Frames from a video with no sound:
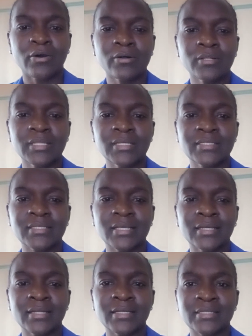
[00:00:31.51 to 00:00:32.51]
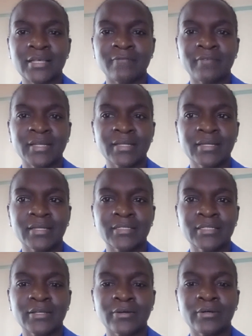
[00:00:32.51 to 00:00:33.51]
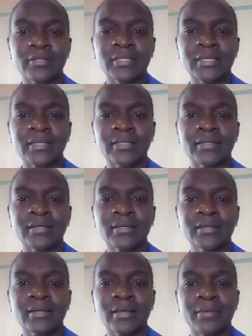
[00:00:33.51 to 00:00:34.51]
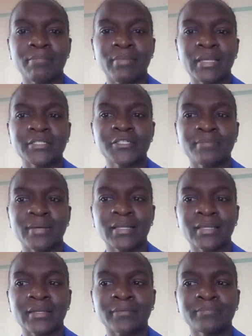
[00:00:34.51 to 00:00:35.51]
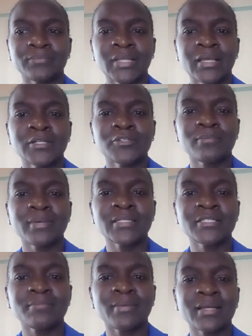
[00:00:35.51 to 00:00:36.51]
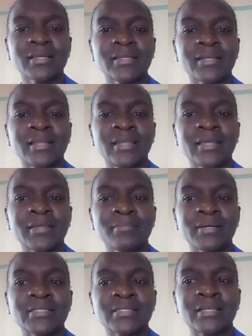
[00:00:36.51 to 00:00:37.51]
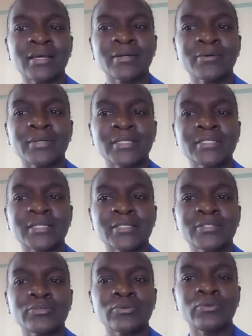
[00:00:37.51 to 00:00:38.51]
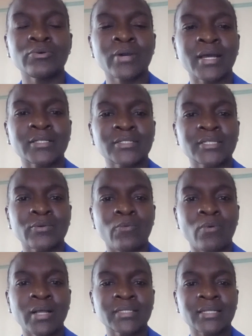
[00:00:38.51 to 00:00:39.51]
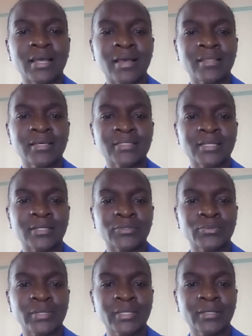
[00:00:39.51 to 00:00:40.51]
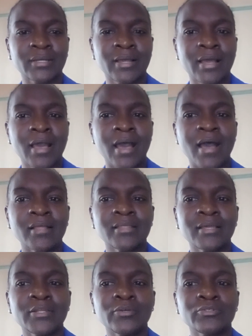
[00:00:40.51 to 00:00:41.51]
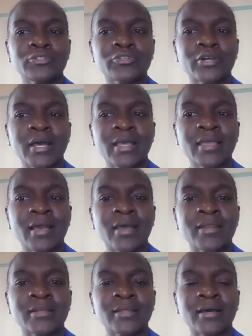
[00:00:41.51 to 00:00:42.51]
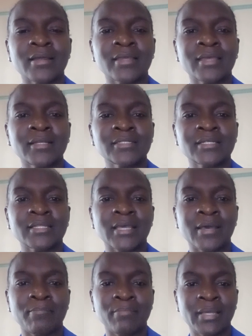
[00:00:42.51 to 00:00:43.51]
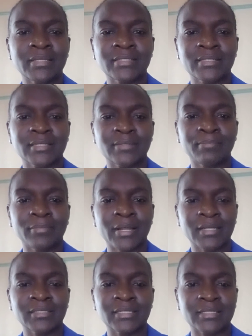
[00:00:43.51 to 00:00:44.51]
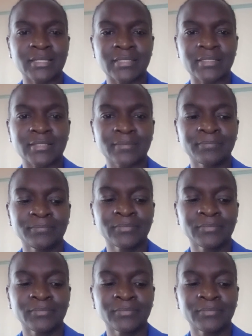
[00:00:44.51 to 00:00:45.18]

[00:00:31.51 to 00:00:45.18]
All these areas are very critical in benchmarking. To benchmark in a layman's language is to look at what others are doing, and then you try and get their best practices.